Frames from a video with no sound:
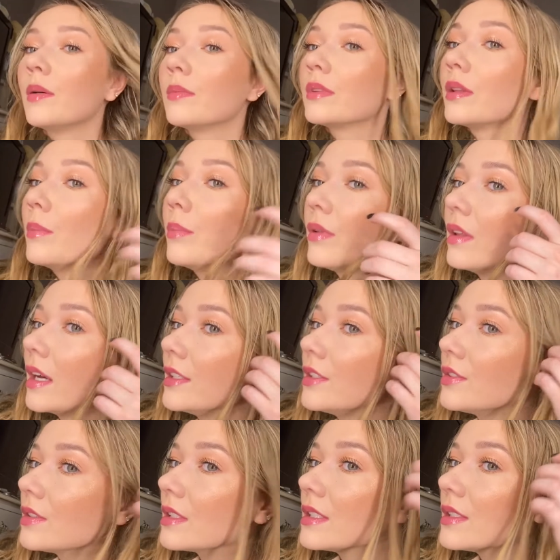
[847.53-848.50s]
The
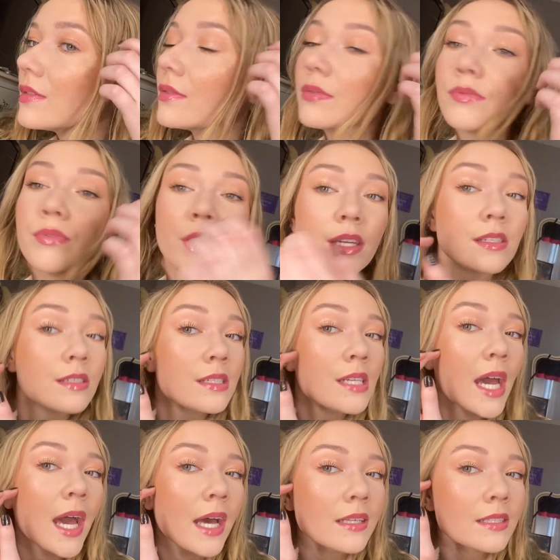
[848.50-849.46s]
blush looks
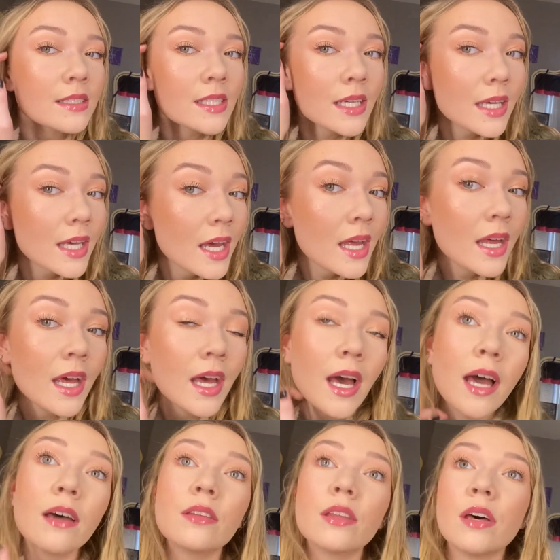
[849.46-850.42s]
fantastic.
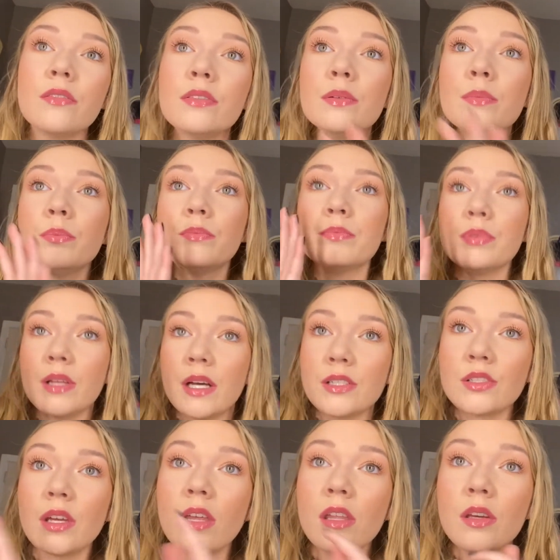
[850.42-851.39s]
I love the
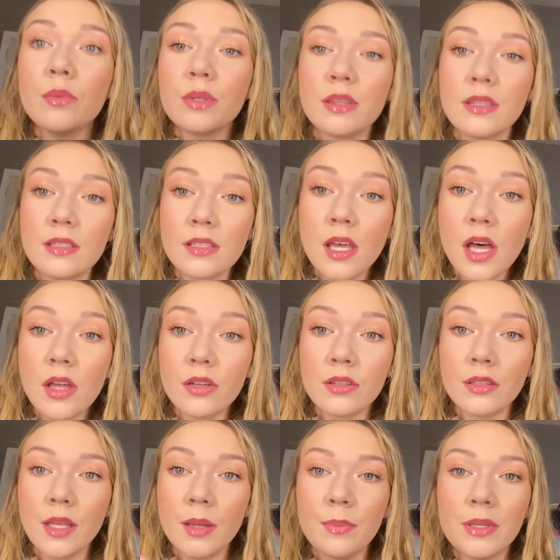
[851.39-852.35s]
blush color with this
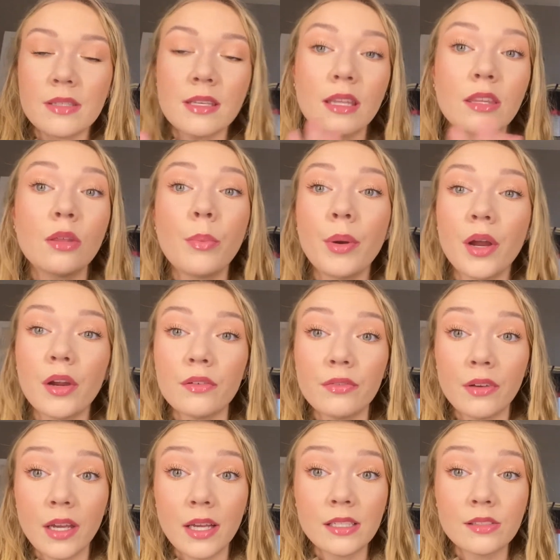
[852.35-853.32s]
color lip. It's like the
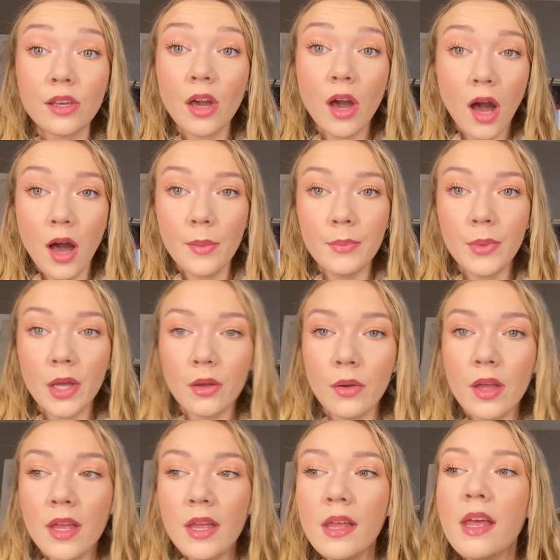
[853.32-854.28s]
perfect combo.